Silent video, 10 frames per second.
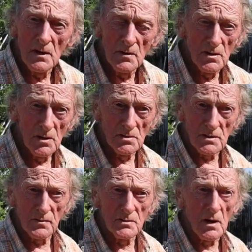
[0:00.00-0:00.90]
They only use
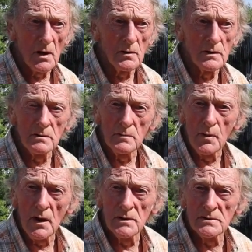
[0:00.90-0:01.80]
it for towing in the
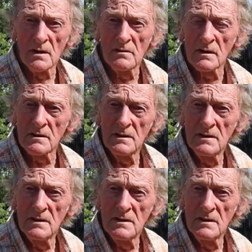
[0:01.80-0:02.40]
planes, I reckon.